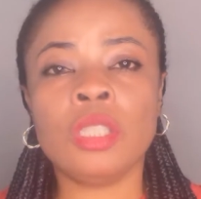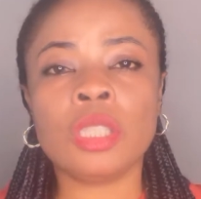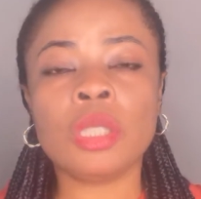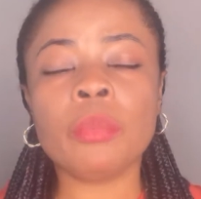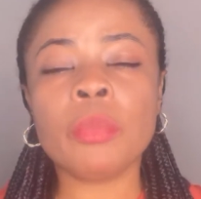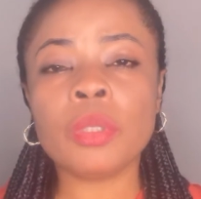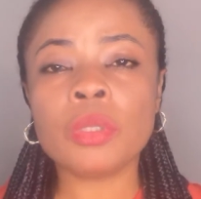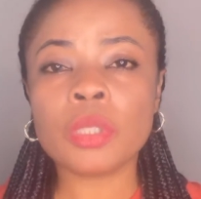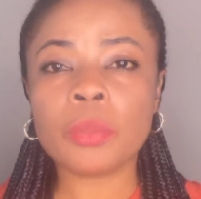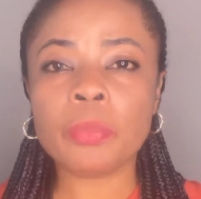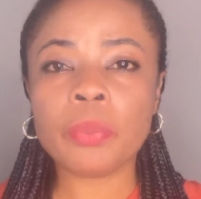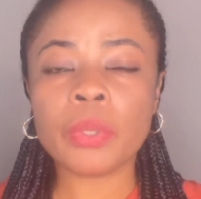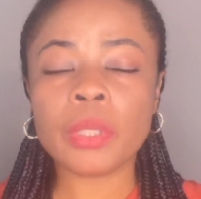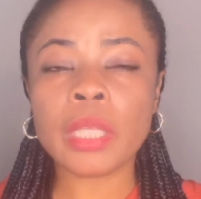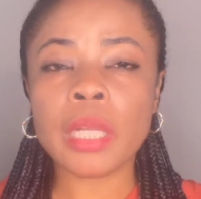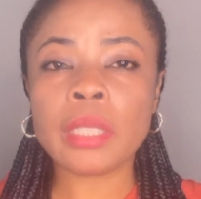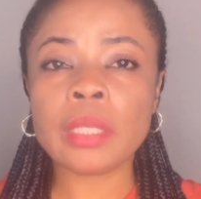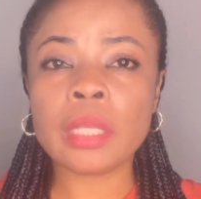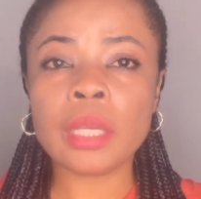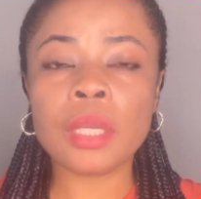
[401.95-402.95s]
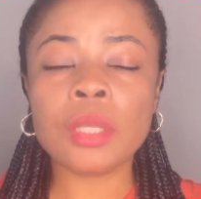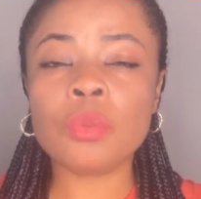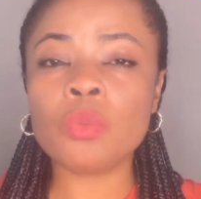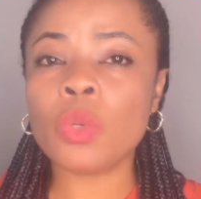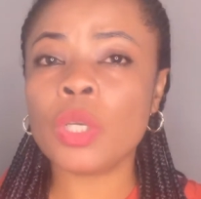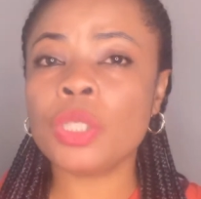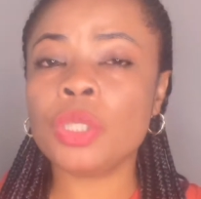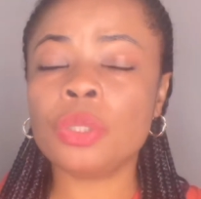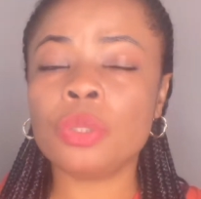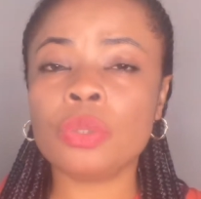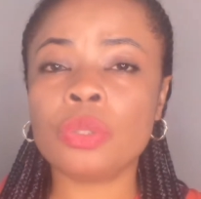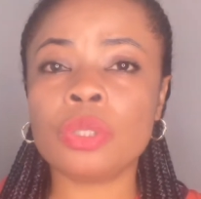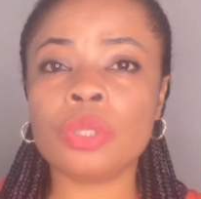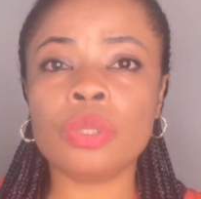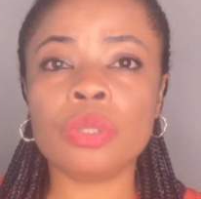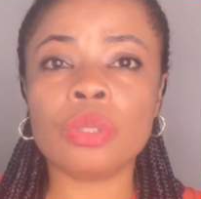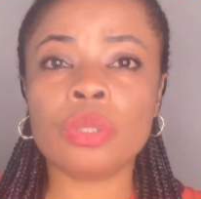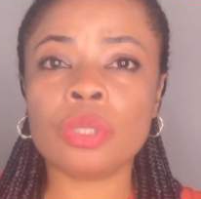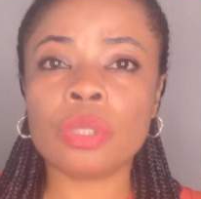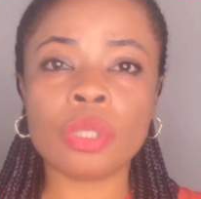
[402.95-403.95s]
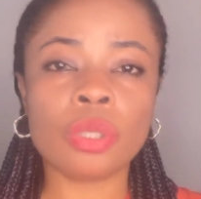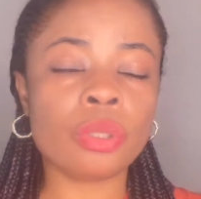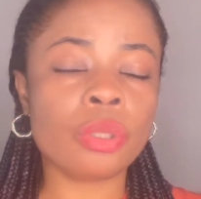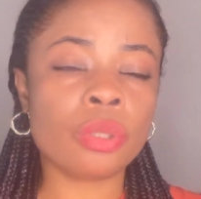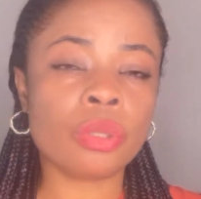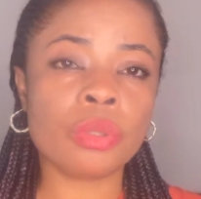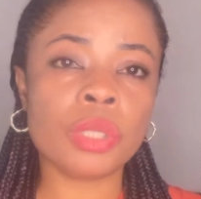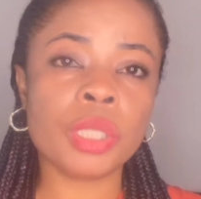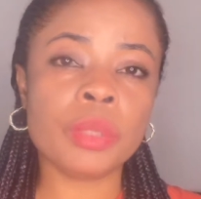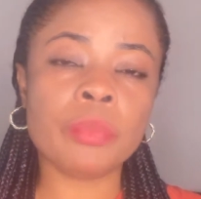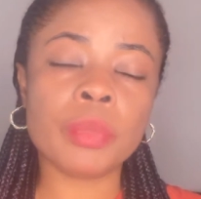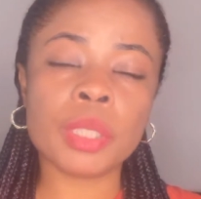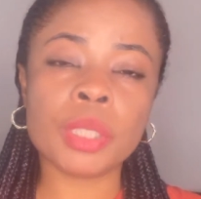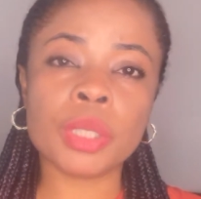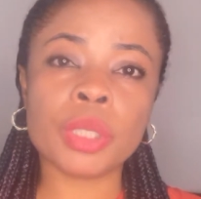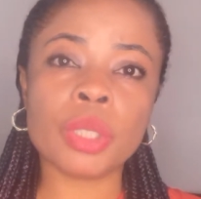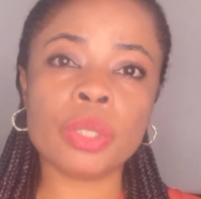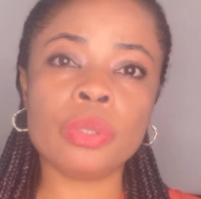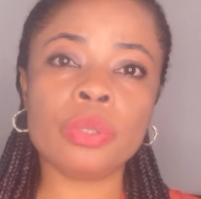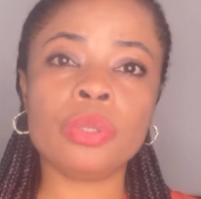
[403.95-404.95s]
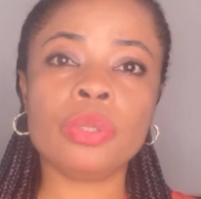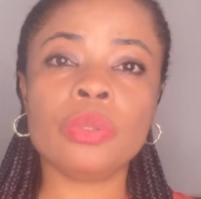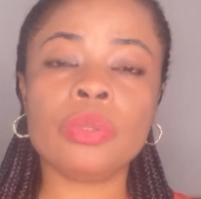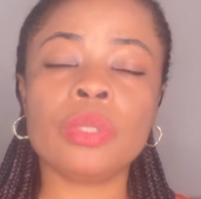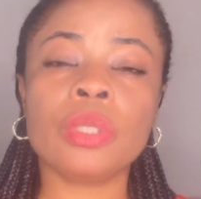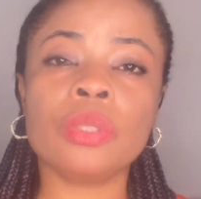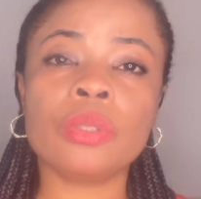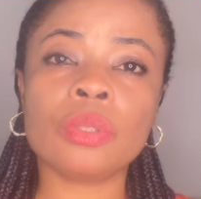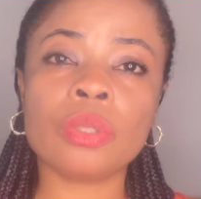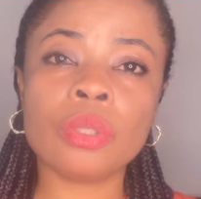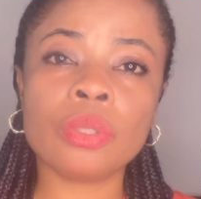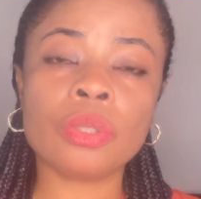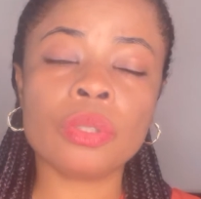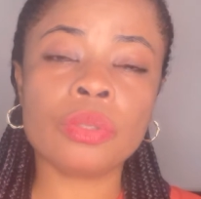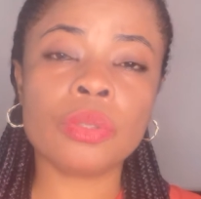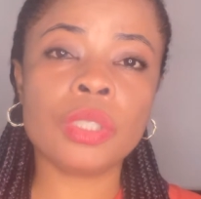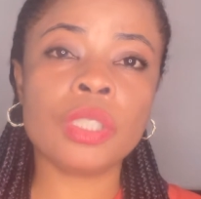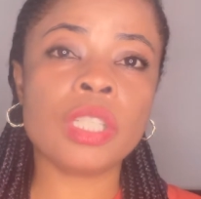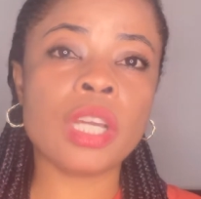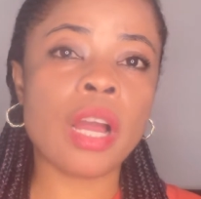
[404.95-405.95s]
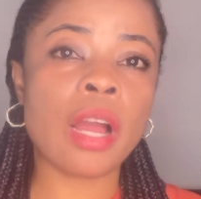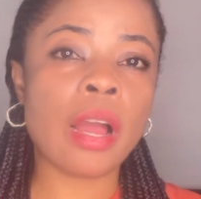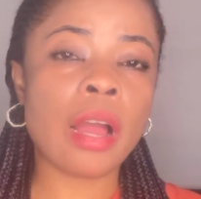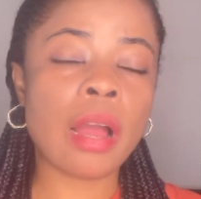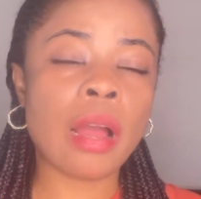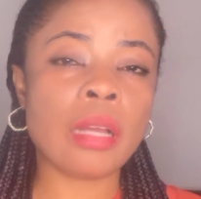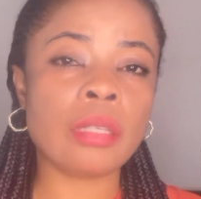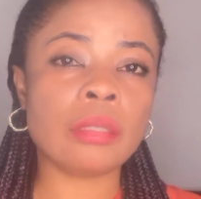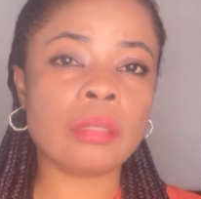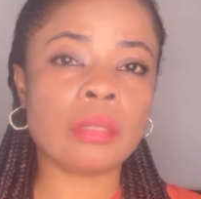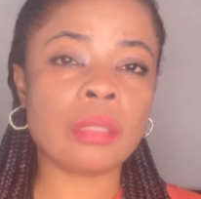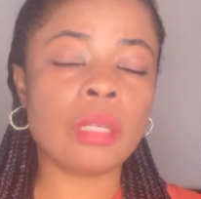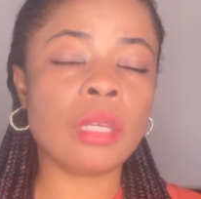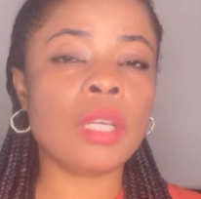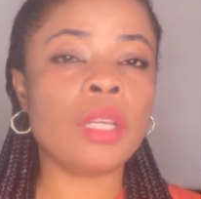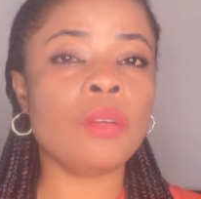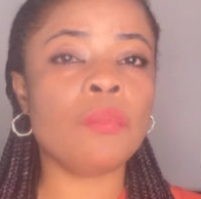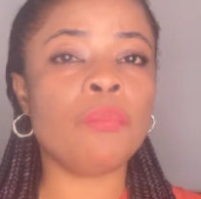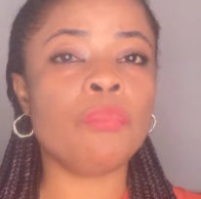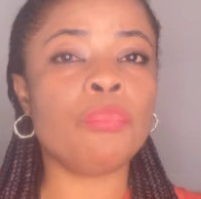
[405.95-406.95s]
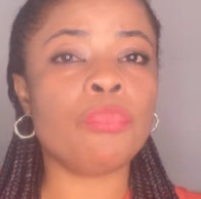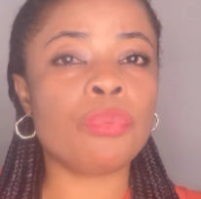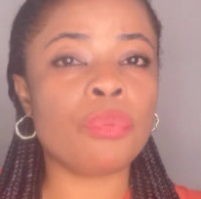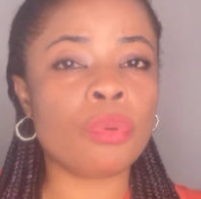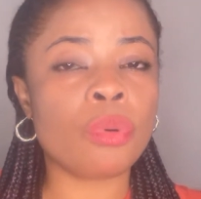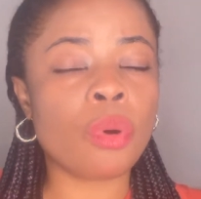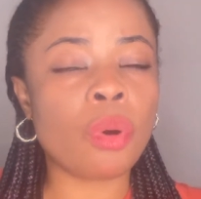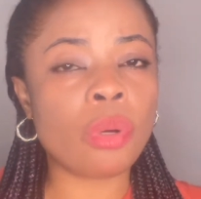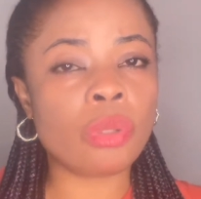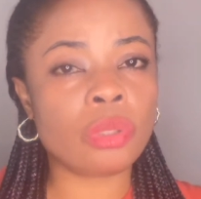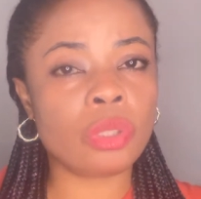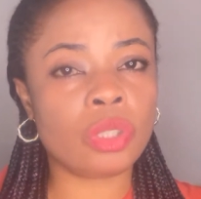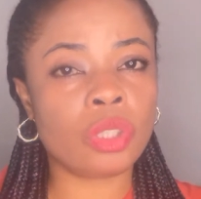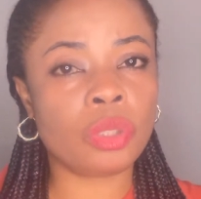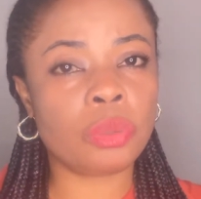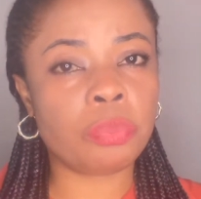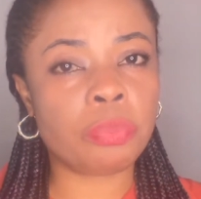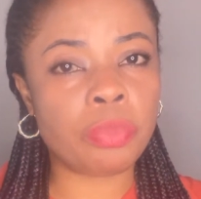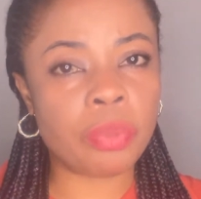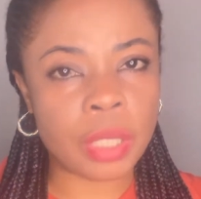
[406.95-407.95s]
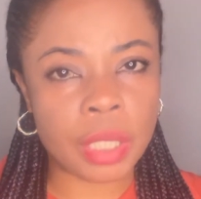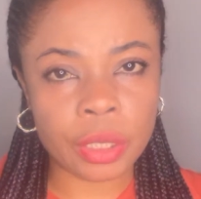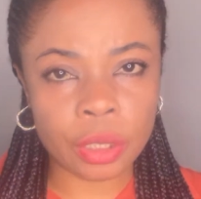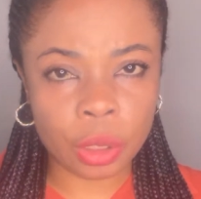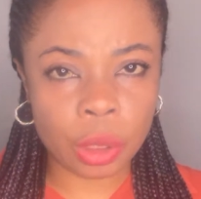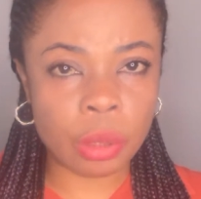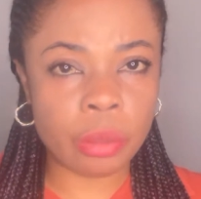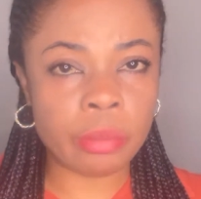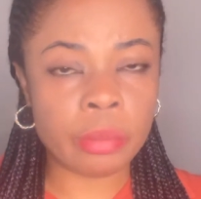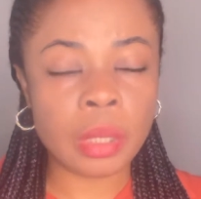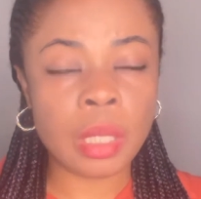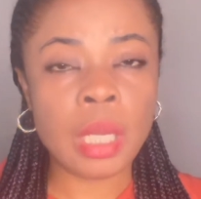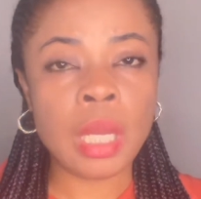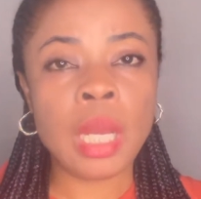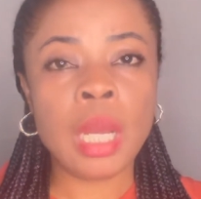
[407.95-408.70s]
The most important thing when choosing your sunscreen, make sure you choose a sunscreen that has a broad spectrum.